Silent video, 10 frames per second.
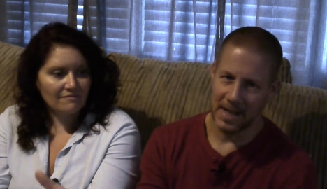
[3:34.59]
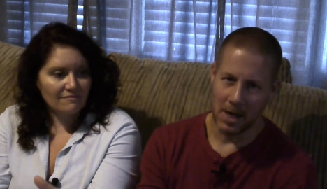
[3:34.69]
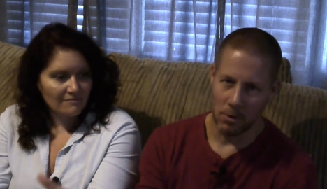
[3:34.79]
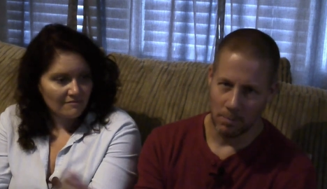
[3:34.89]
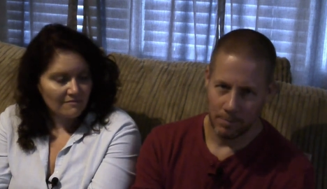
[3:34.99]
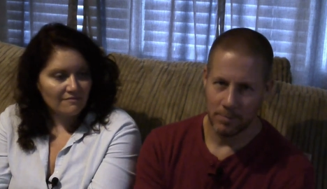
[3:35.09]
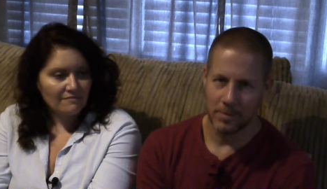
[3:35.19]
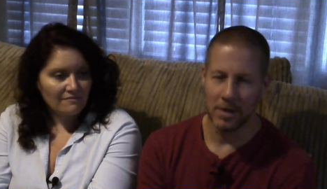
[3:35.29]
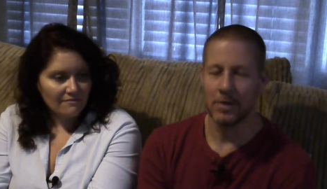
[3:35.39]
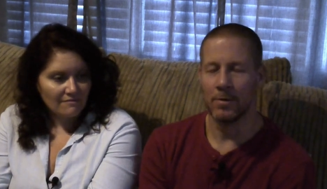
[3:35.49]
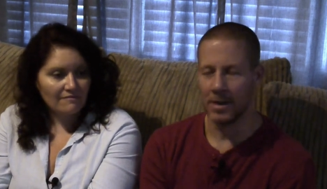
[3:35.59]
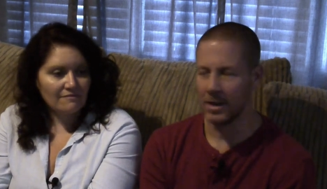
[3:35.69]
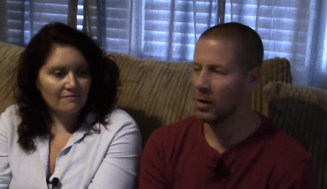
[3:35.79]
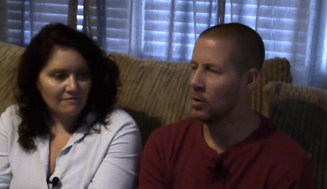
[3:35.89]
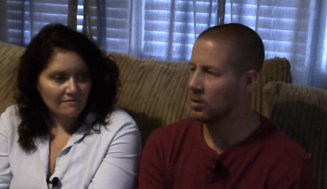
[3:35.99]
Speaker 1: out. They're, they're really
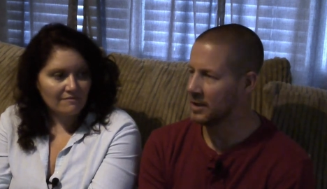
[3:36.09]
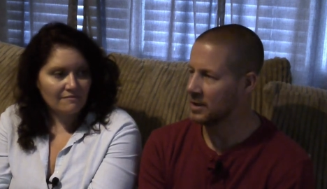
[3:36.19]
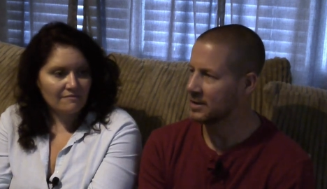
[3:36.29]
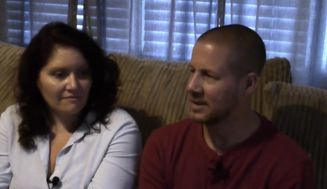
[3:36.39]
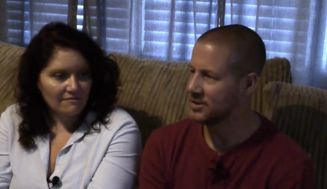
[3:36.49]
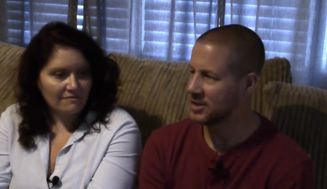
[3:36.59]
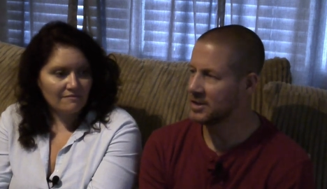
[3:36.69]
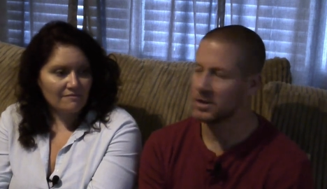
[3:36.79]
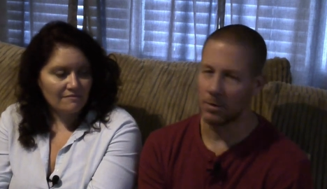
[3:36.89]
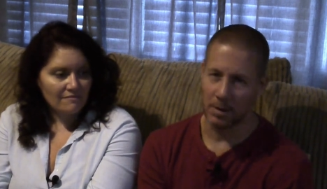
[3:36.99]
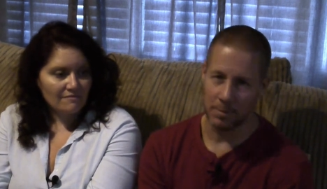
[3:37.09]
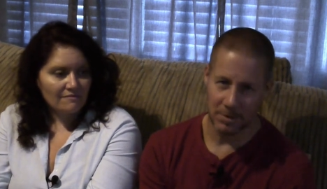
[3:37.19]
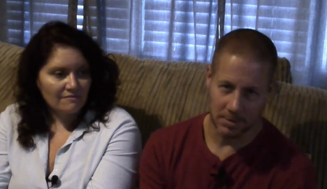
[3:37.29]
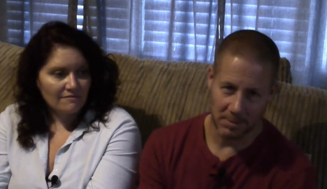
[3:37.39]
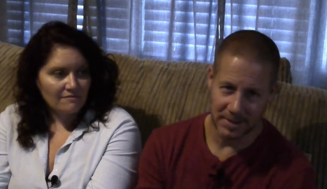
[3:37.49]
old, they look dingy, so we
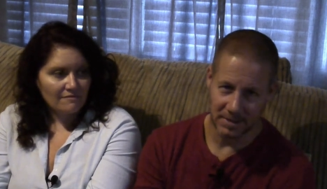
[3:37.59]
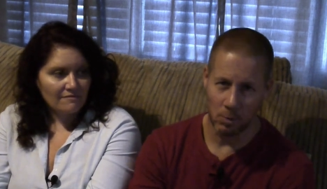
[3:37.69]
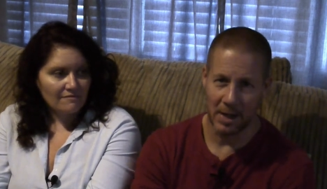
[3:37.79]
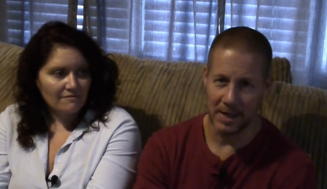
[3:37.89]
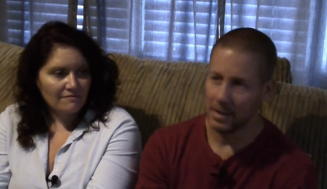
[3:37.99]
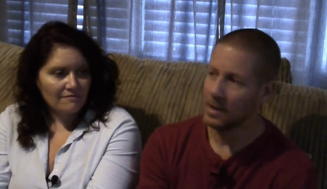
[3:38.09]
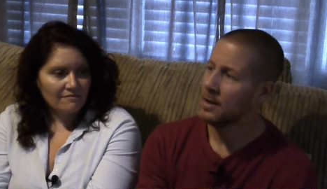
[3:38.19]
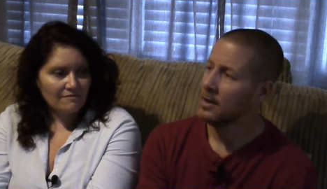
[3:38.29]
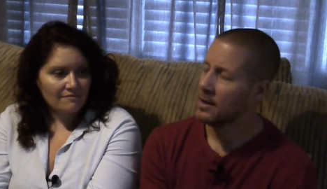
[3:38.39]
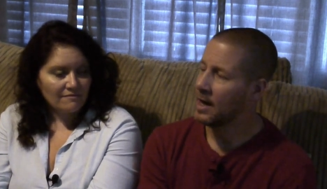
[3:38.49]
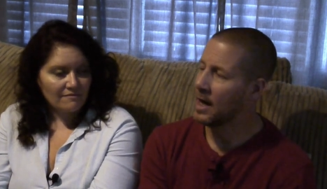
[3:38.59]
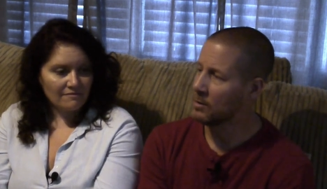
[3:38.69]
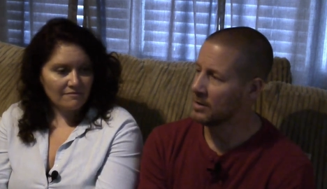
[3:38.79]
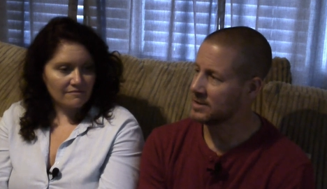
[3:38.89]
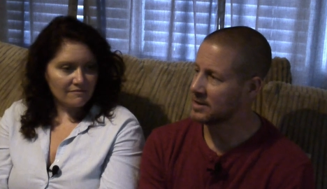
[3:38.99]
put some nice white
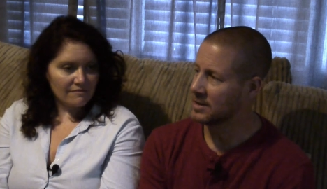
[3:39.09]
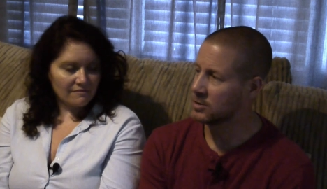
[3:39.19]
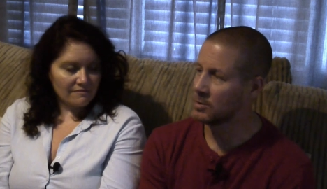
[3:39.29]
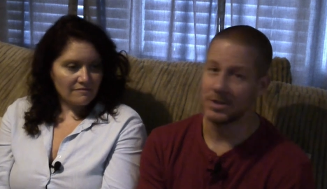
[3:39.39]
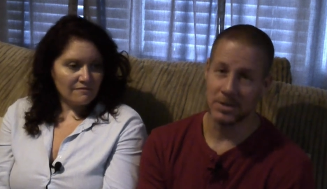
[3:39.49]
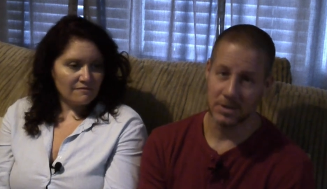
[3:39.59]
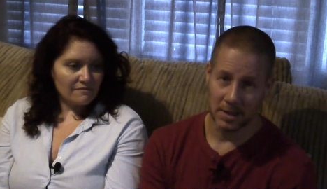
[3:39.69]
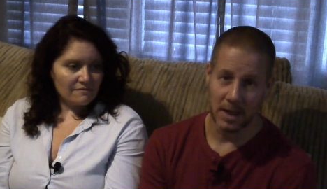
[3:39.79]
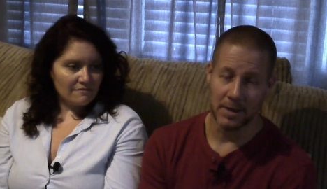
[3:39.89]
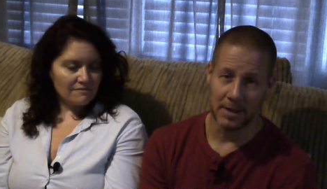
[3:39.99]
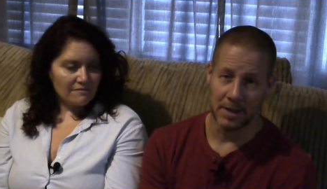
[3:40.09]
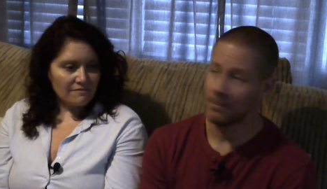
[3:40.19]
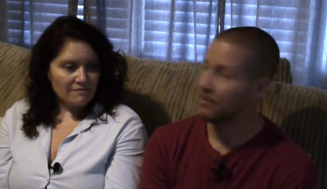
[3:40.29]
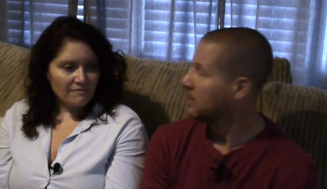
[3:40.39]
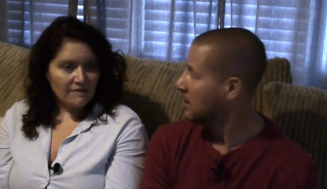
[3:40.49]
outlets and switches on there.
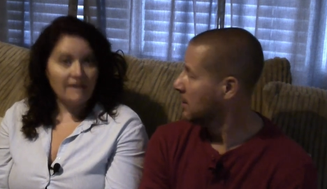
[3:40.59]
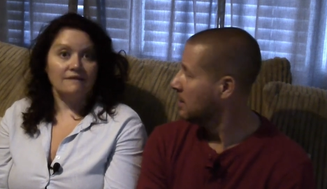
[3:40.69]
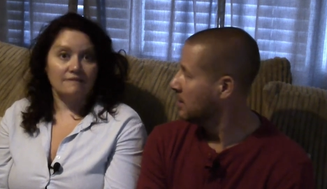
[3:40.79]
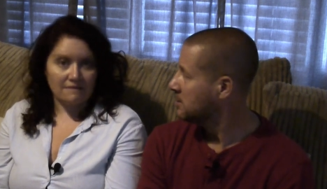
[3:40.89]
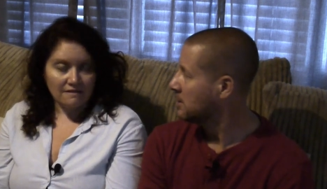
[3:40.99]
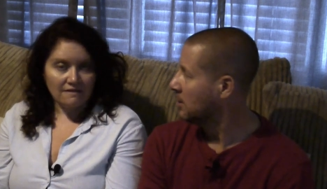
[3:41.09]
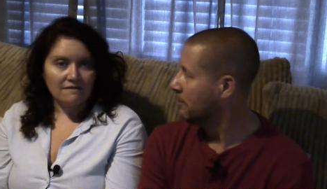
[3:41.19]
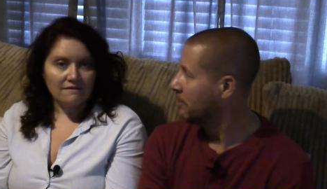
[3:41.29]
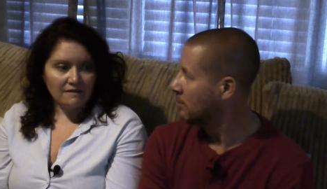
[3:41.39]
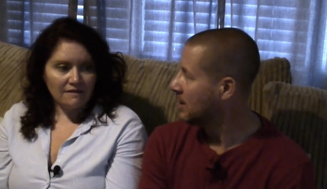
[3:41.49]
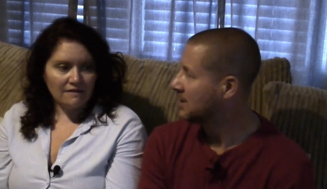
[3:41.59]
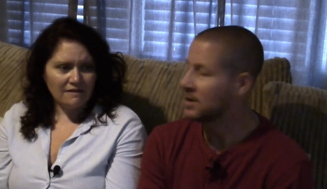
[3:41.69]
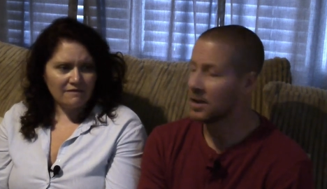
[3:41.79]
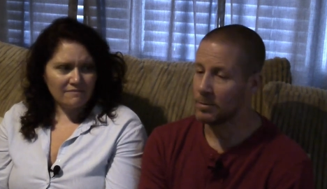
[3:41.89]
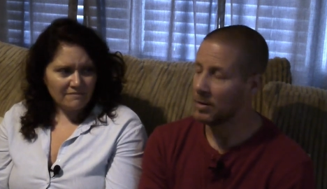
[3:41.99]
Speaker 2: Yes. So that's It-
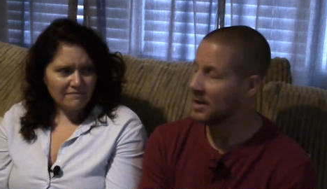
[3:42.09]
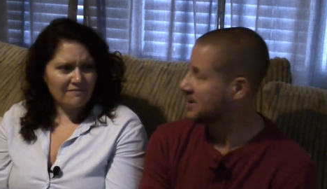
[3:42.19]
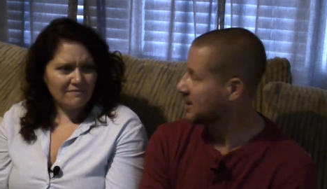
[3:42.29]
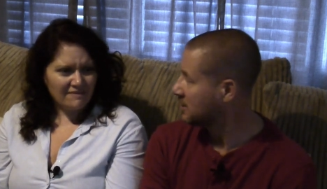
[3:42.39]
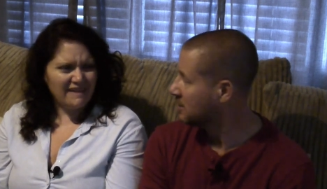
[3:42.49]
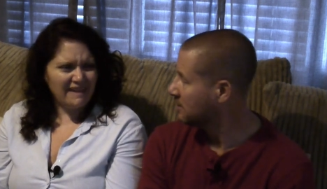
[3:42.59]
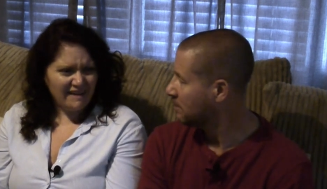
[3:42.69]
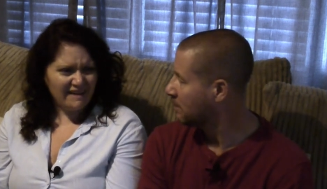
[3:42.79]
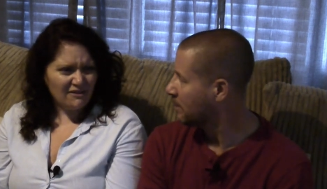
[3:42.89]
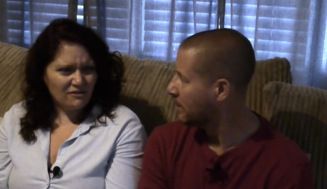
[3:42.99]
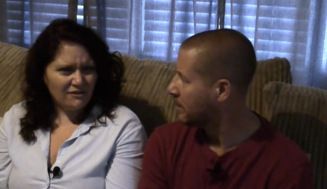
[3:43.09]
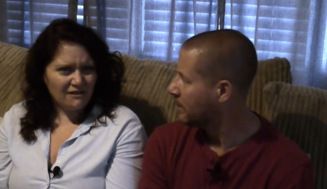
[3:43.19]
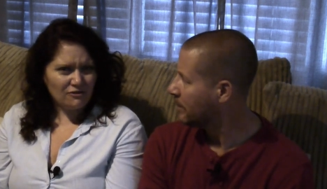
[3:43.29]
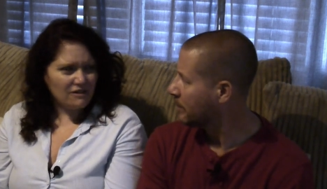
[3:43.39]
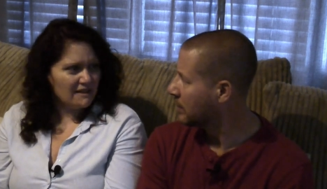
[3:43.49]
another project. Yeah, it'll,
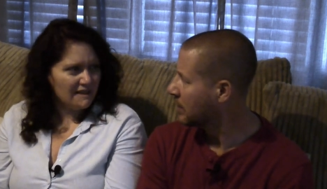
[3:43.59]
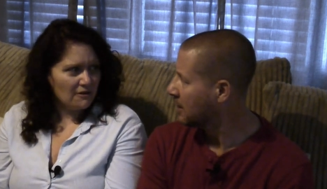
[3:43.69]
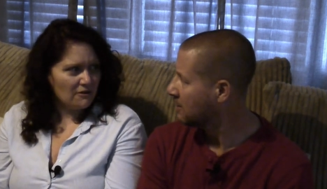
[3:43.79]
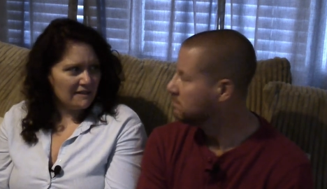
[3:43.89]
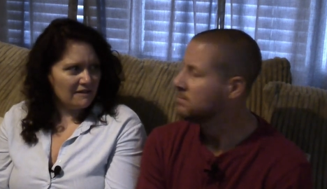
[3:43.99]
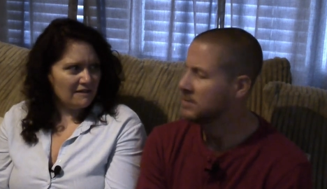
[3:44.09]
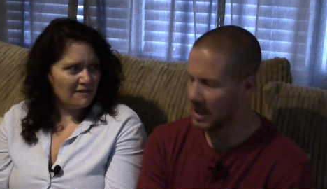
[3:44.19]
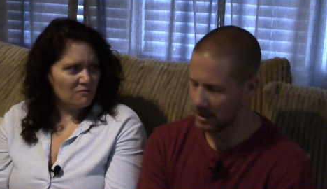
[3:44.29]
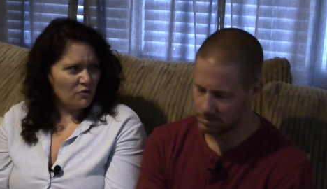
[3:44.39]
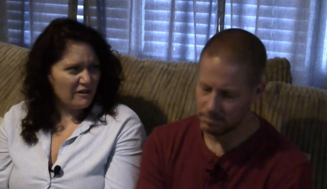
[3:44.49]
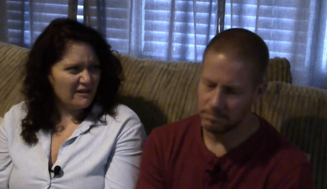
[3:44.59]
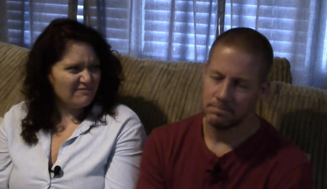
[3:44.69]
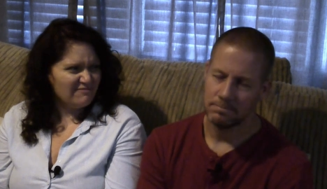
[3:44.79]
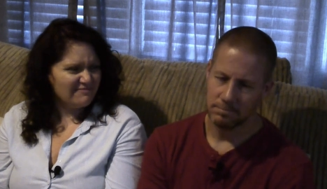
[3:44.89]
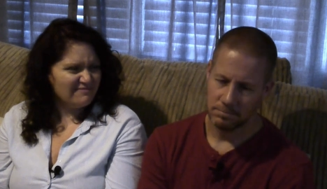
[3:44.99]
it'll look cleaner and, and more
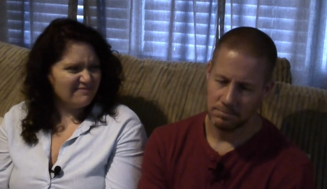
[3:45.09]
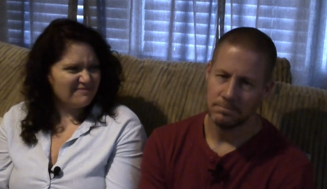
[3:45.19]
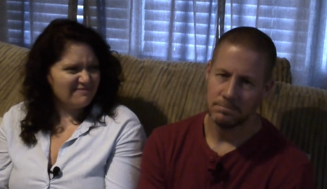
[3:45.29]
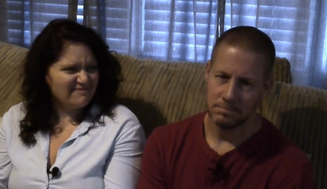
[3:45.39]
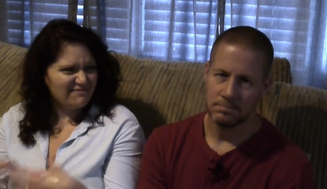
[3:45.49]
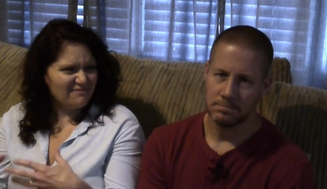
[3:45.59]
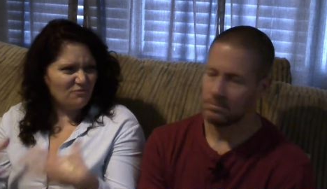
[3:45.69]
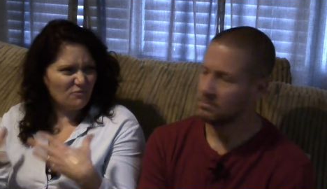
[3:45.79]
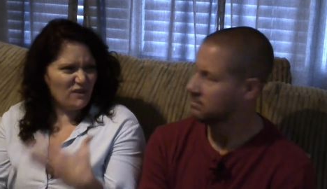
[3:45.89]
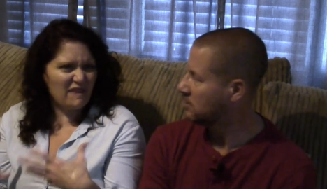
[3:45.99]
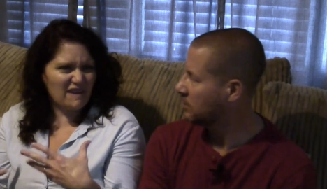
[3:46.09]
with the